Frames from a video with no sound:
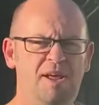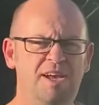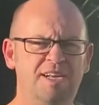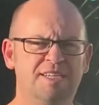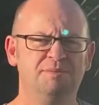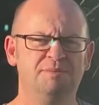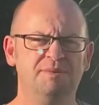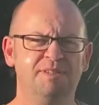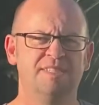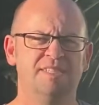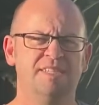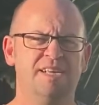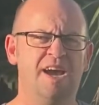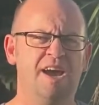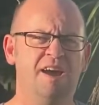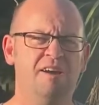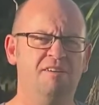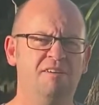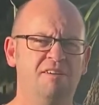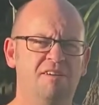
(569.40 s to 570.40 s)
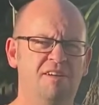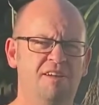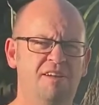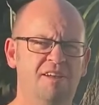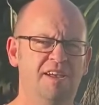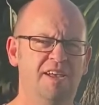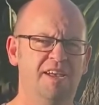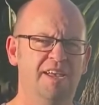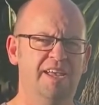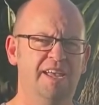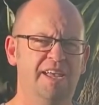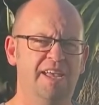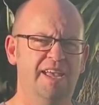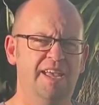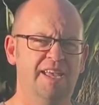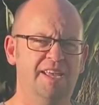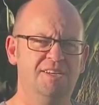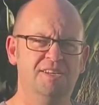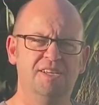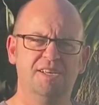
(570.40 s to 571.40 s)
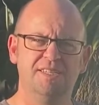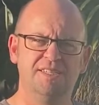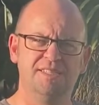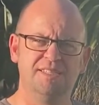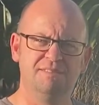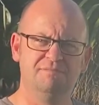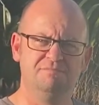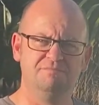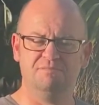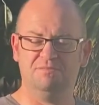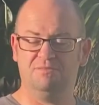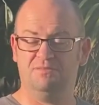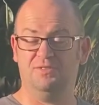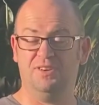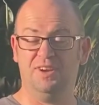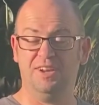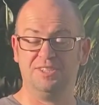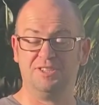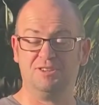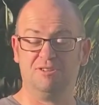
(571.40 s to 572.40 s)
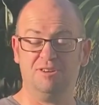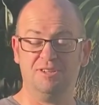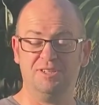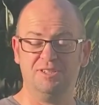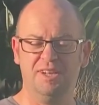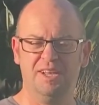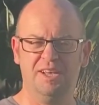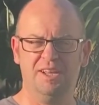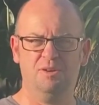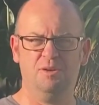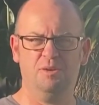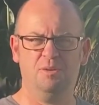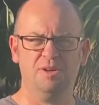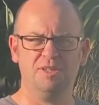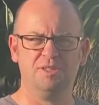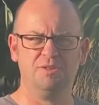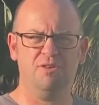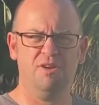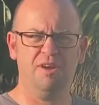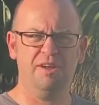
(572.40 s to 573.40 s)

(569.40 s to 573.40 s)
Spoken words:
placements are, and fingers crossed that it all works.